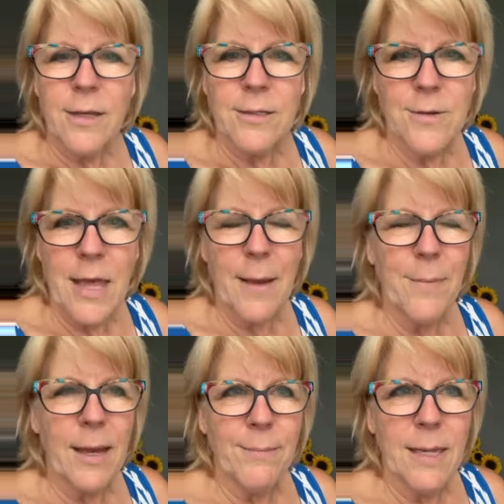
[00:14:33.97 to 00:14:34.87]
So
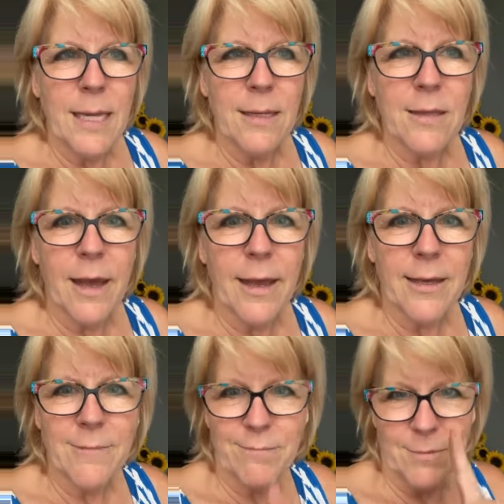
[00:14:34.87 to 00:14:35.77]
that might mean
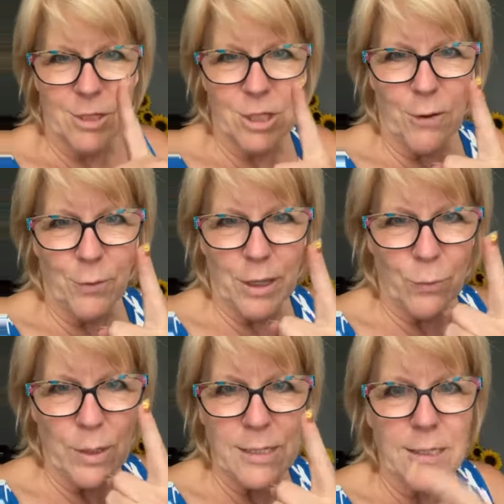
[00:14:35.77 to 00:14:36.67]
like
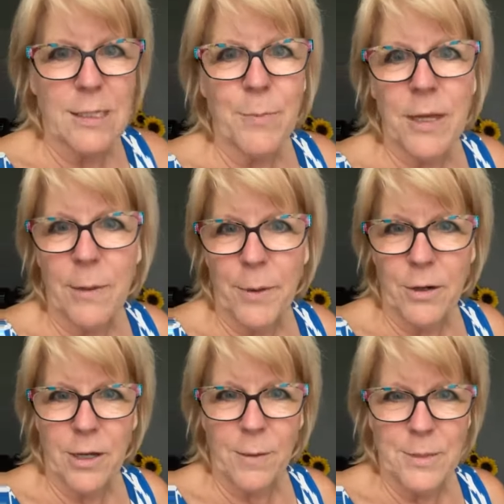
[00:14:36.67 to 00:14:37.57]
shoveling Reese's peanut
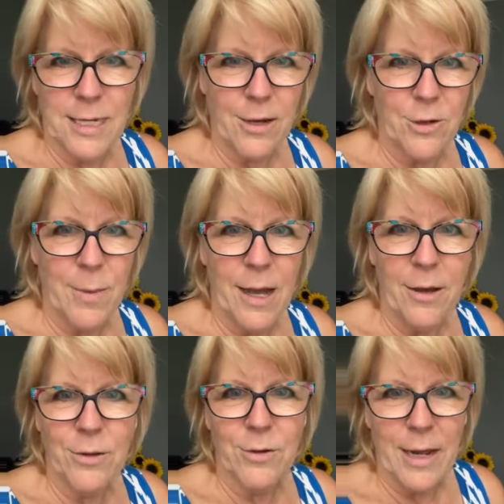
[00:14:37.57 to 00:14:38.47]
butter cups down your
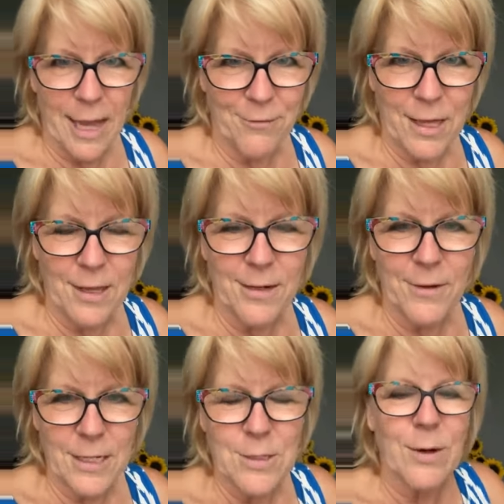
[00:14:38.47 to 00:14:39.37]
mouth or a half gallon
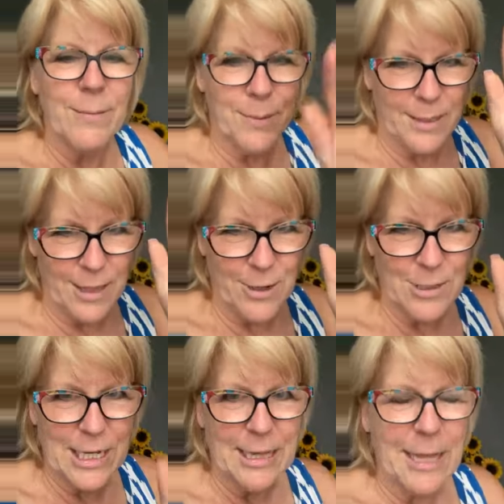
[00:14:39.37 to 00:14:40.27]
of ice cream. Been there,
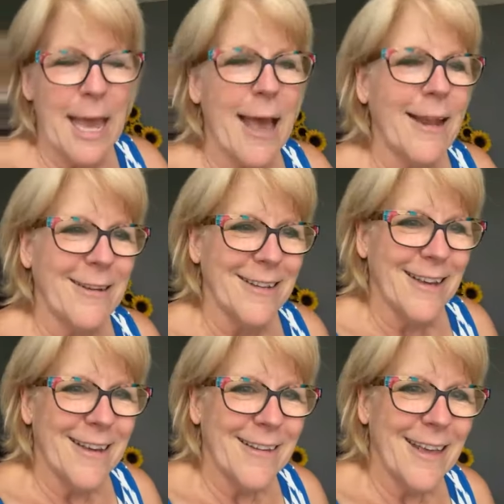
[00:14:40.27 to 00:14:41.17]
done that.
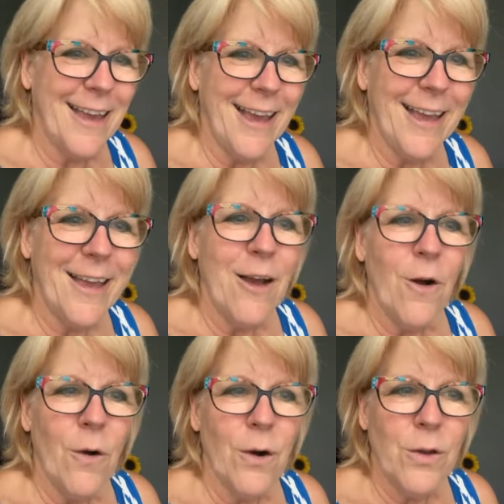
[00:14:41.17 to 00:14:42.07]
Okay?
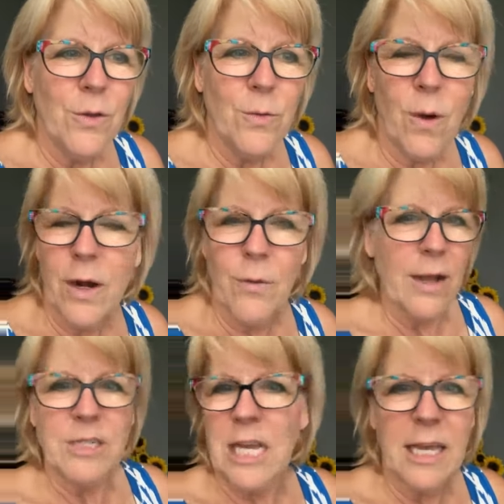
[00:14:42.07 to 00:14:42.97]
Or you run
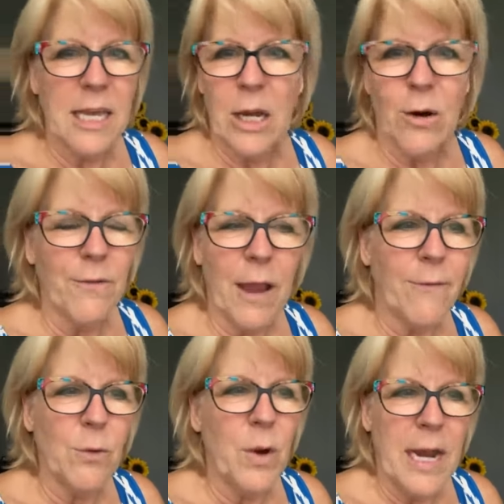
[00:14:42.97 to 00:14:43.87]
around taking care of
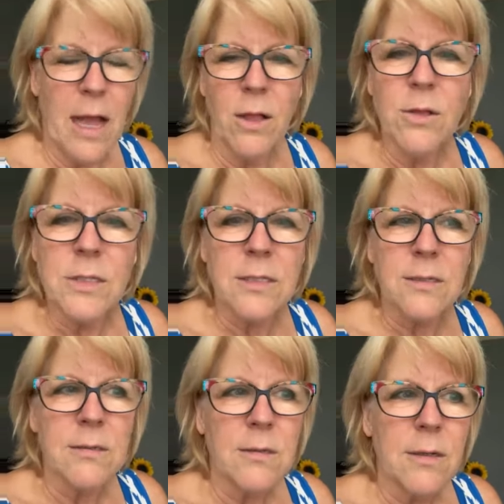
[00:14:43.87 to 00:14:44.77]
everyone else.